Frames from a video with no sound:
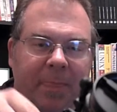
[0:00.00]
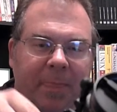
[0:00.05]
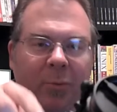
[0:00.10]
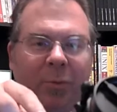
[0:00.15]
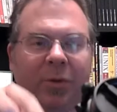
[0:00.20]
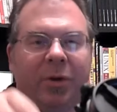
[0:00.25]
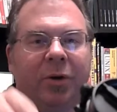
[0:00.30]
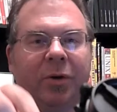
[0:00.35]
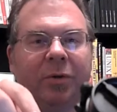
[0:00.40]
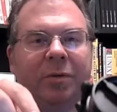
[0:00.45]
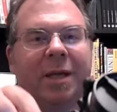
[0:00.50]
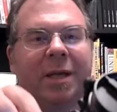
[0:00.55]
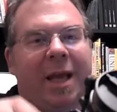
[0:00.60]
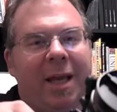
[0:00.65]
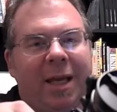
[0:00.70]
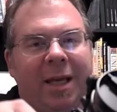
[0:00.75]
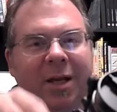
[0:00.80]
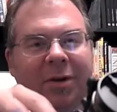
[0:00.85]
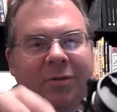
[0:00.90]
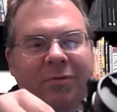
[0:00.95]
When you're
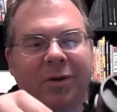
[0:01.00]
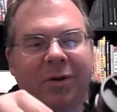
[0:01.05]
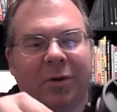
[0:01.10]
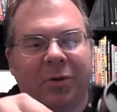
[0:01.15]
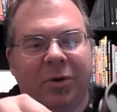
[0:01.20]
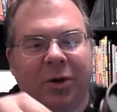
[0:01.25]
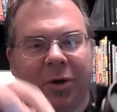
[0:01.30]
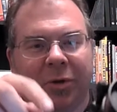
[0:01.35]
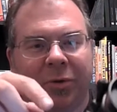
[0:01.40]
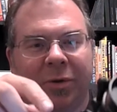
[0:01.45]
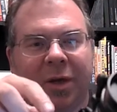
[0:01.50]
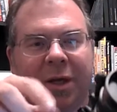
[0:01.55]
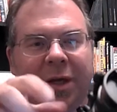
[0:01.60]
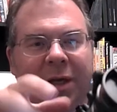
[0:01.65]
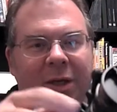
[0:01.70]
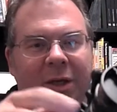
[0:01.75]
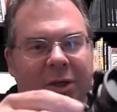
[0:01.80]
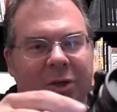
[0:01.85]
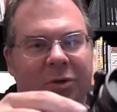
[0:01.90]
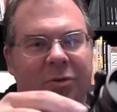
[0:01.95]
taking a photo,
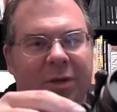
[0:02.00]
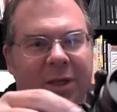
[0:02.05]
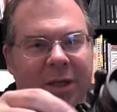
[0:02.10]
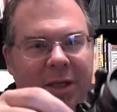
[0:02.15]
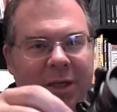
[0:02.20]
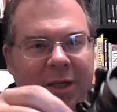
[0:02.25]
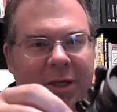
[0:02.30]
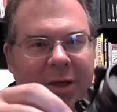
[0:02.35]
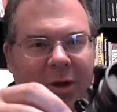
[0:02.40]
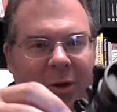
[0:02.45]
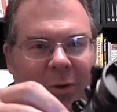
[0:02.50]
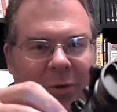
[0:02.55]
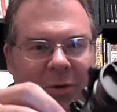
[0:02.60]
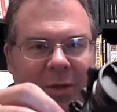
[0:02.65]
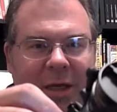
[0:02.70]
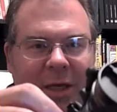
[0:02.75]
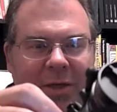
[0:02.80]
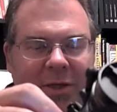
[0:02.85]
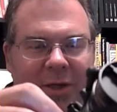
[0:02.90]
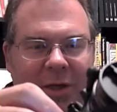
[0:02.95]
you need to hold
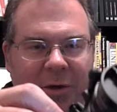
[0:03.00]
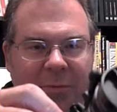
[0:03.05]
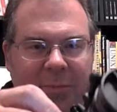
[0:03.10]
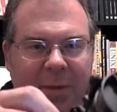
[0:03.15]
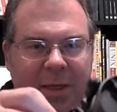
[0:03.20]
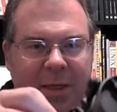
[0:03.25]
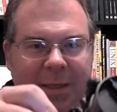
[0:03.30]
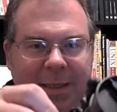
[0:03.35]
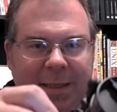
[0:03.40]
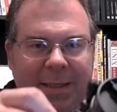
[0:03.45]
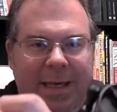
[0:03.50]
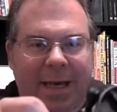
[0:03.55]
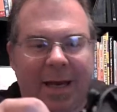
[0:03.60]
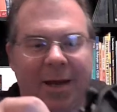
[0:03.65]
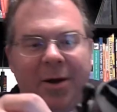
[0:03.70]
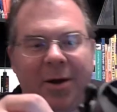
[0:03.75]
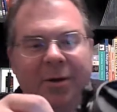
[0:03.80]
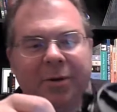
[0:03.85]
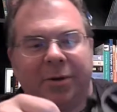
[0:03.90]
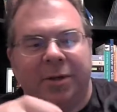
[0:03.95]
that shutter button
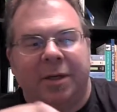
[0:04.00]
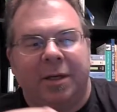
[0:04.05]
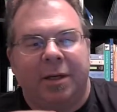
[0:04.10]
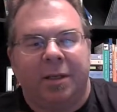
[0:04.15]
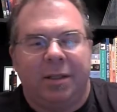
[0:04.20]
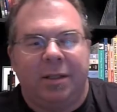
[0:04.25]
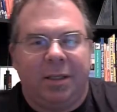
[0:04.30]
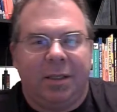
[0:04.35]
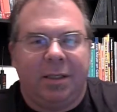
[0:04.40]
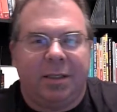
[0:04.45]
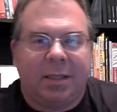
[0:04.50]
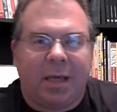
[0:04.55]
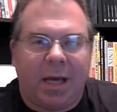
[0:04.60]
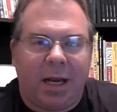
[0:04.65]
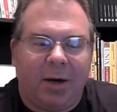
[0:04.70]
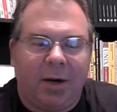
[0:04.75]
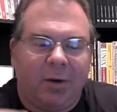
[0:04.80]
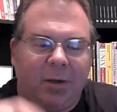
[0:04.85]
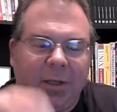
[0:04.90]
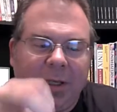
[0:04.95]
down the
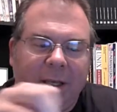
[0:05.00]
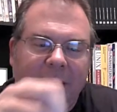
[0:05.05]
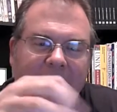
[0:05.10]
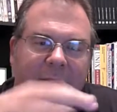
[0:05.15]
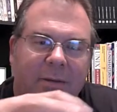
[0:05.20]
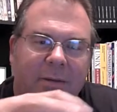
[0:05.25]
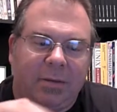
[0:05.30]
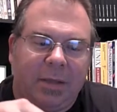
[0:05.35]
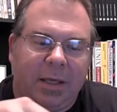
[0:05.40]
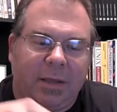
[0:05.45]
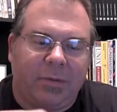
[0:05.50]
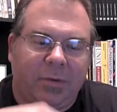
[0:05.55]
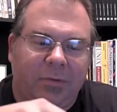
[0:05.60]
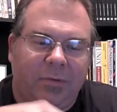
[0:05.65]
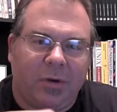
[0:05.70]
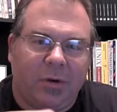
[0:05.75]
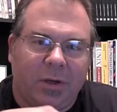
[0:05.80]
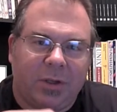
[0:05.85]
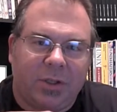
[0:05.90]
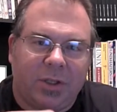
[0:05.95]
entire length that the
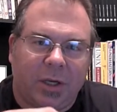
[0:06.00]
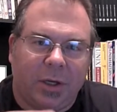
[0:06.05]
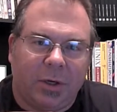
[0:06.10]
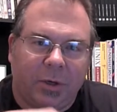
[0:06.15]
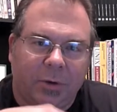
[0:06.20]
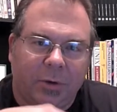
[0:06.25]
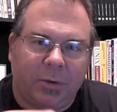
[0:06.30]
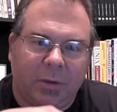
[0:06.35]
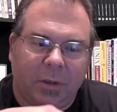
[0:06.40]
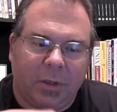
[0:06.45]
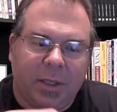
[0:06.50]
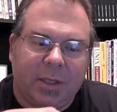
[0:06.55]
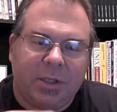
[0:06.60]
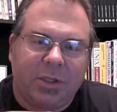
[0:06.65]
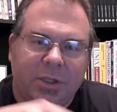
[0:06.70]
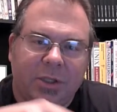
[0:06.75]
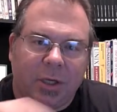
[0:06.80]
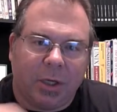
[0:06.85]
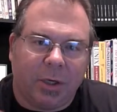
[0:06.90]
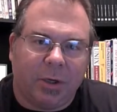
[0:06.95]
front shutter or the
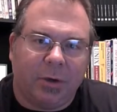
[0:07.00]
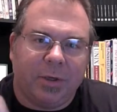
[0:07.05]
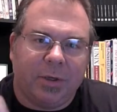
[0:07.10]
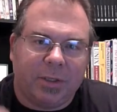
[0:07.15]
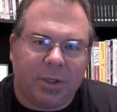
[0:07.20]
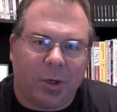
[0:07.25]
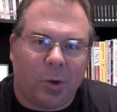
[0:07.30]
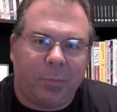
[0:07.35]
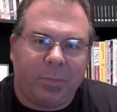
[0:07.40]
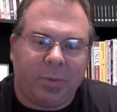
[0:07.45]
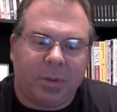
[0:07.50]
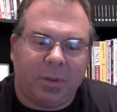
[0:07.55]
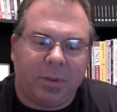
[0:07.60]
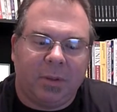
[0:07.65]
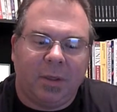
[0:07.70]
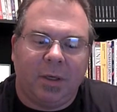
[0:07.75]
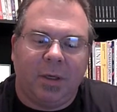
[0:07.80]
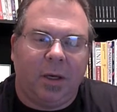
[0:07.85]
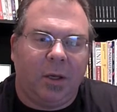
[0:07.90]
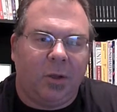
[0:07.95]
lens shutter is open,
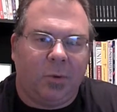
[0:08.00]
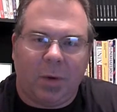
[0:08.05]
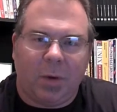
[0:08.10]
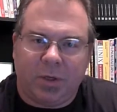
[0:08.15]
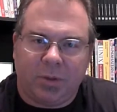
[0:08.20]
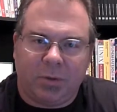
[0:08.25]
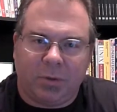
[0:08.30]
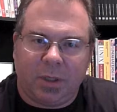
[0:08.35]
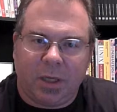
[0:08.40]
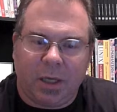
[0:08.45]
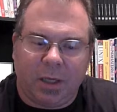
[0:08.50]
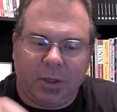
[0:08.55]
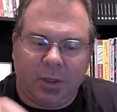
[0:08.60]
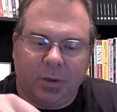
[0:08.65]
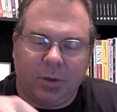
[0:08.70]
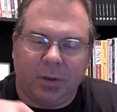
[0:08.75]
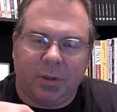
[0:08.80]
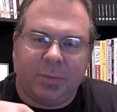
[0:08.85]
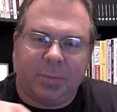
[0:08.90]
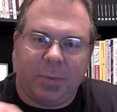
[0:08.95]
otherwise you'll cut
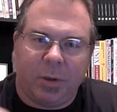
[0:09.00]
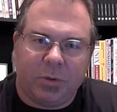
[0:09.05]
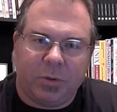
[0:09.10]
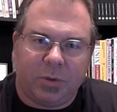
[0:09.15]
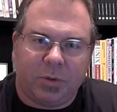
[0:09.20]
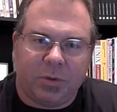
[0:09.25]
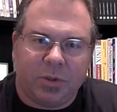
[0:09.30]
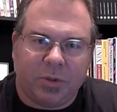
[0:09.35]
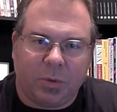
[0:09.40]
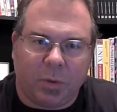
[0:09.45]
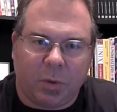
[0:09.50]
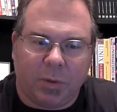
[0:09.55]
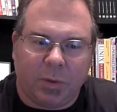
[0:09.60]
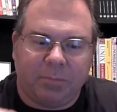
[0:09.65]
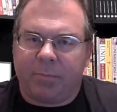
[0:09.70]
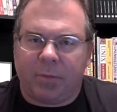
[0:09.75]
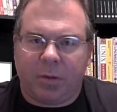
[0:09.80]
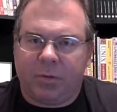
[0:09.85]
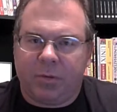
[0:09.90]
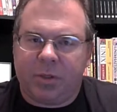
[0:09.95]
your exposure short.
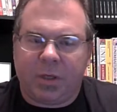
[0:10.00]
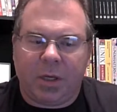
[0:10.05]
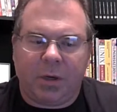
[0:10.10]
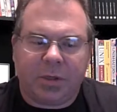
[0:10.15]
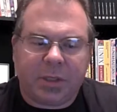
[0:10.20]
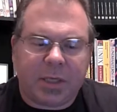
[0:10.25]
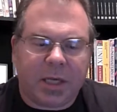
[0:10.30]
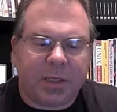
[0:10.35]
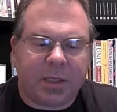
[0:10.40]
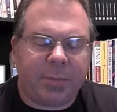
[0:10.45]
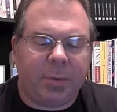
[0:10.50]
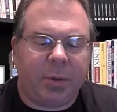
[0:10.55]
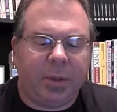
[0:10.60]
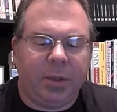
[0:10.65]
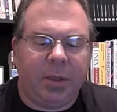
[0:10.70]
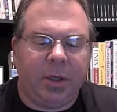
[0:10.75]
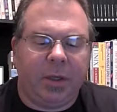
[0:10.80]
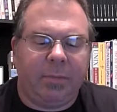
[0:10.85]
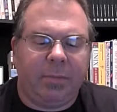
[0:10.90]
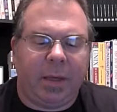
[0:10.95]
The shutter sounds pretty
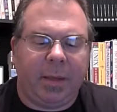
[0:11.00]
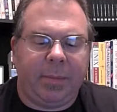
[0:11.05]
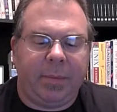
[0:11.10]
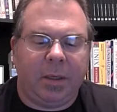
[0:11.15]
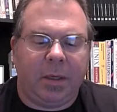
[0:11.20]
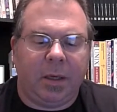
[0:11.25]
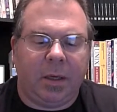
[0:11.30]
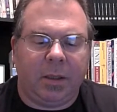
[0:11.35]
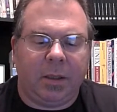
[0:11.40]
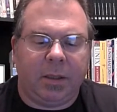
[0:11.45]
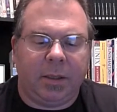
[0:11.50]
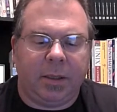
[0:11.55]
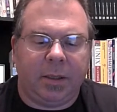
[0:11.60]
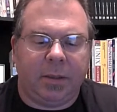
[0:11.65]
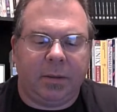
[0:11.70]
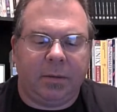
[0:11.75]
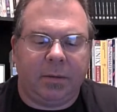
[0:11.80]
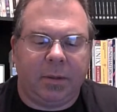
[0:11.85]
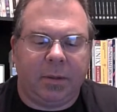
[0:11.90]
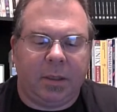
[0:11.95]
good. Maybe
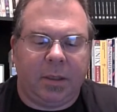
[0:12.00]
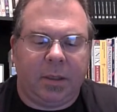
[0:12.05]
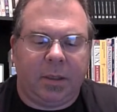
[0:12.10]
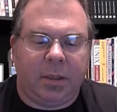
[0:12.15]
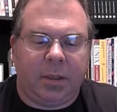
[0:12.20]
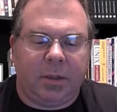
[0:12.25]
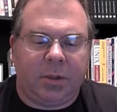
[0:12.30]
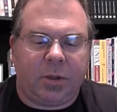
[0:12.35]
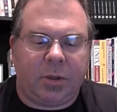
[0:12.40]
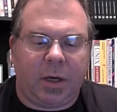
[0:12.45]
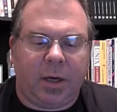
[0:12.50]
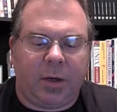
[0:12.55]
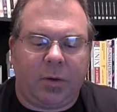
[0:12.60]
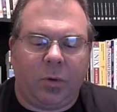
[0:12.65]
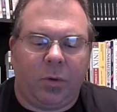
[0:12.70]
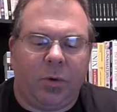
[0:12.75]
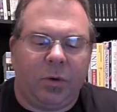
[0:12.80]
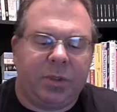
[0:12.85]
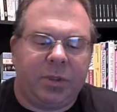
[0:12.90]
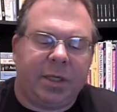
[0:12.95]
I'll try a
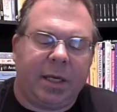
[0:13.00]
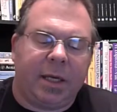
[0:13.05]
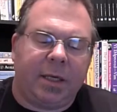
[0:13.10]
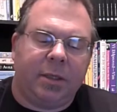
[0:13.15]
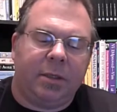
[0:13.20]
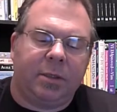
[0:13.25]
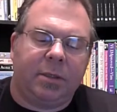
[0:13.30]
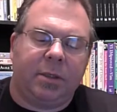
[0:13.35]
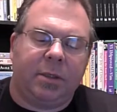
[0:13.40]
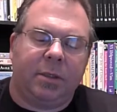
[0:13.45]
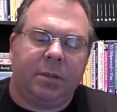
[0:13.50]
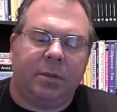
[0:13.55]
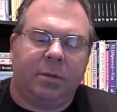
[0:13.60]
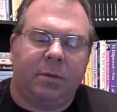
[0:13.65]
quarter second.